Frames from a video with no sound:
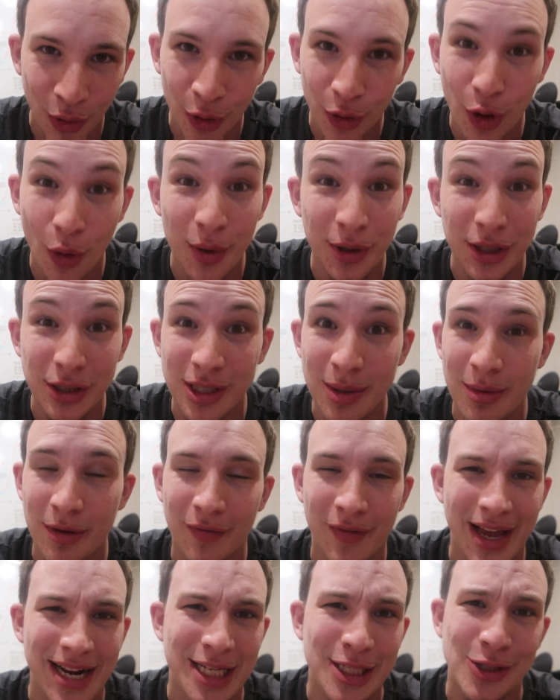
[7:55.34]
or going to some
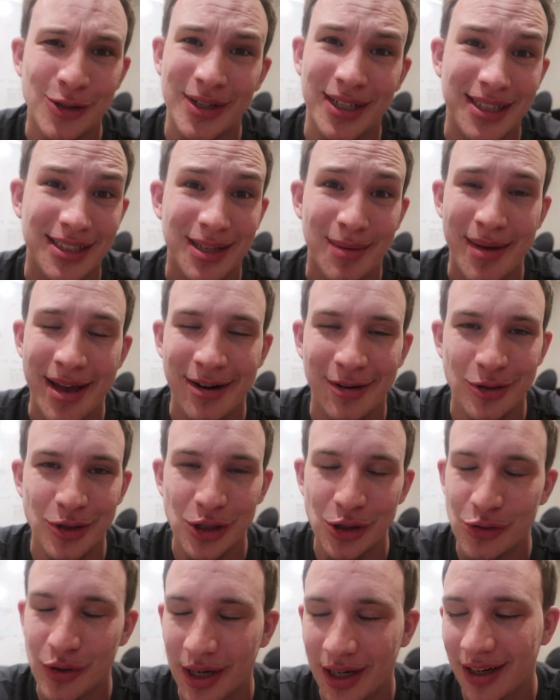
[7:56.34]
event and drinking some
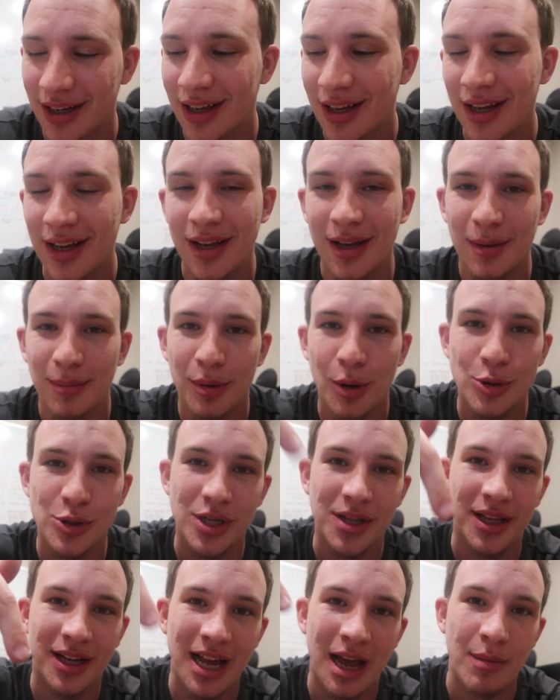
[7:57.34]
energy drink,
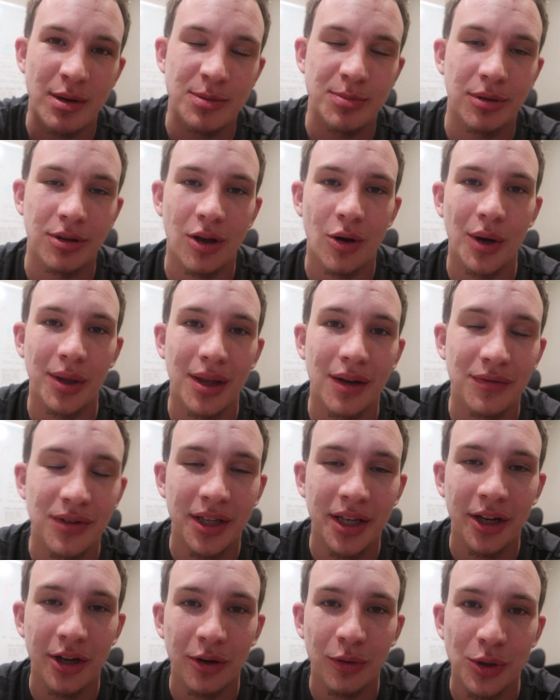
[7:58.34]
post it in the comments below. I'd love
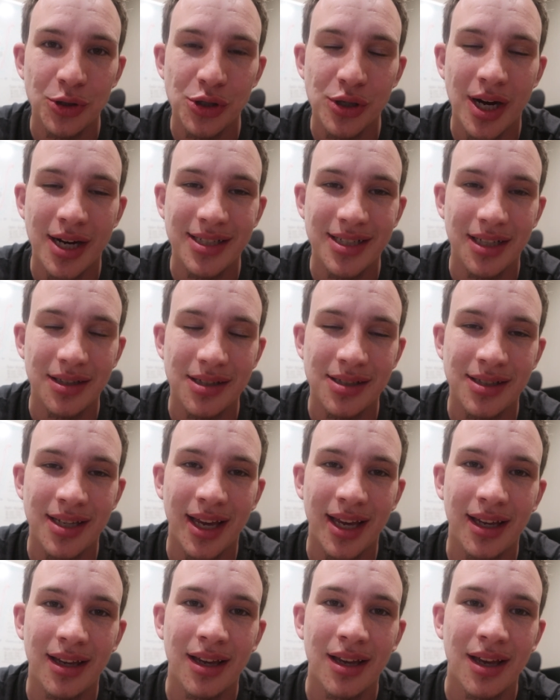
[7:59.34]
to hear what you guys got to
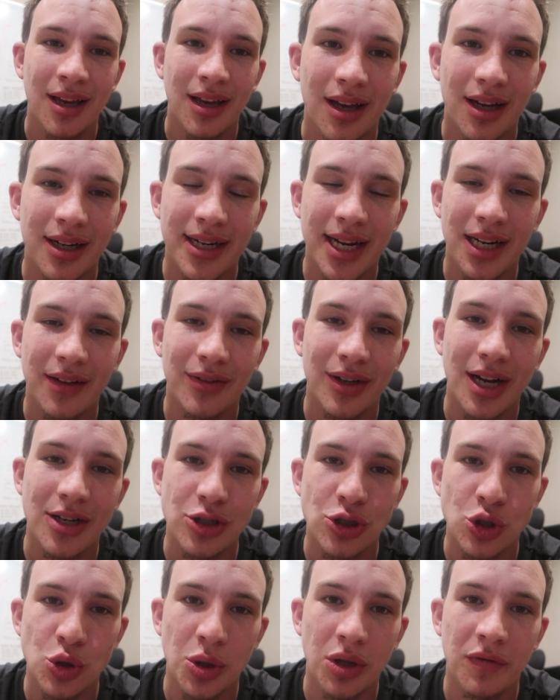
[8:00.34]
say. Again, if you
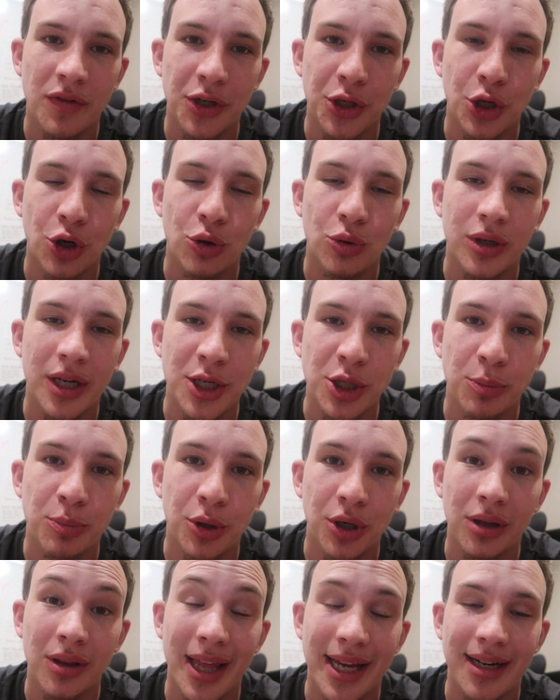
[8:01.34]
guys enjoyed the video, can you
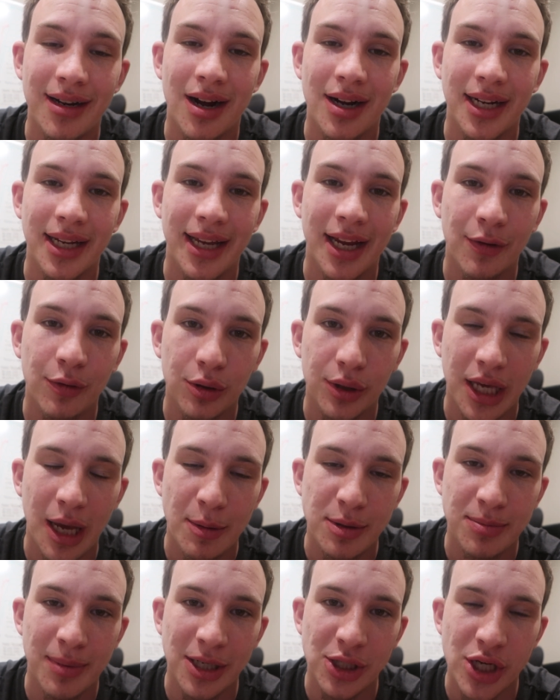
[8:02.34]
put a like on it? It really
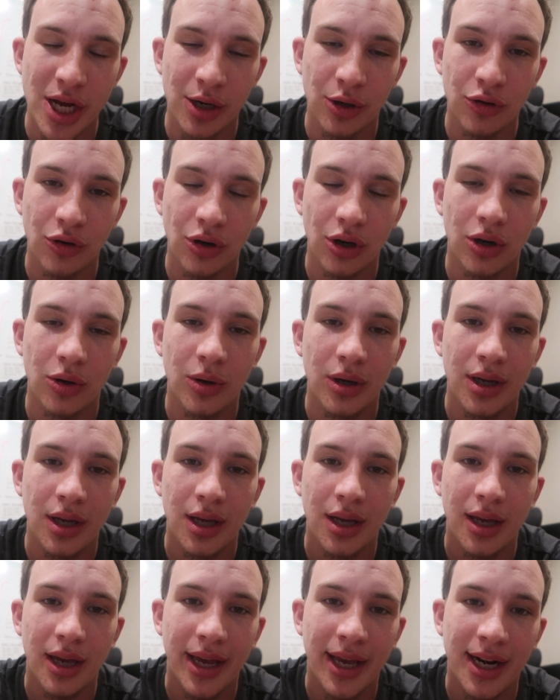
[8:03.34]
helps my channel grow.
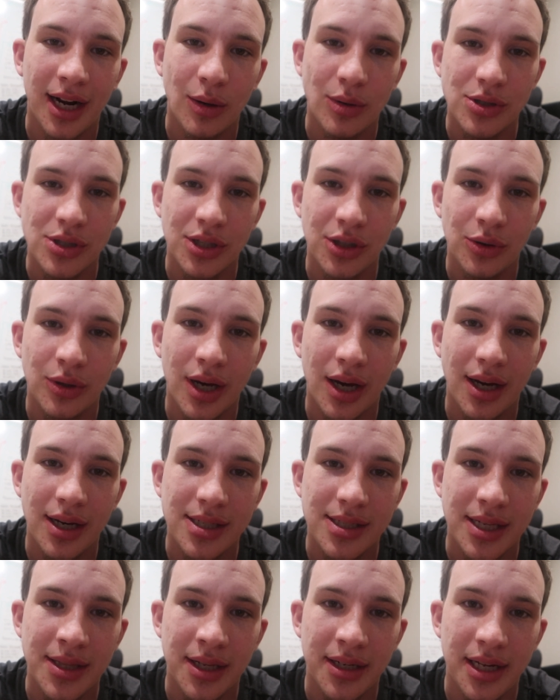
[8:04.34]
And I will see you
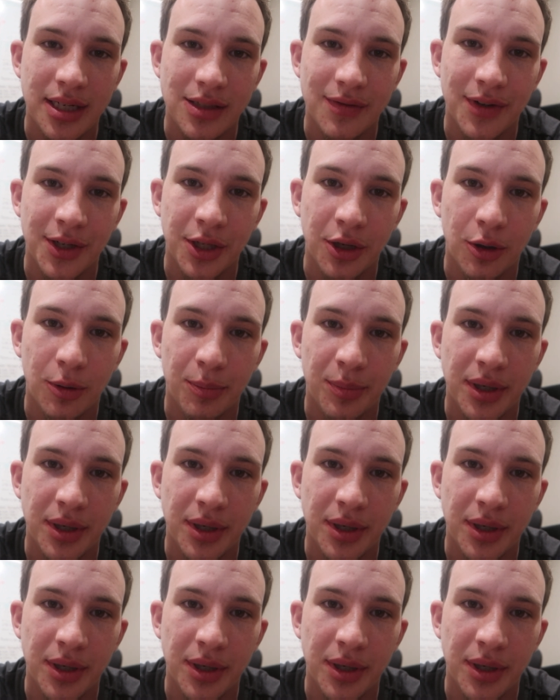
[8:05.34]
guys in the next video.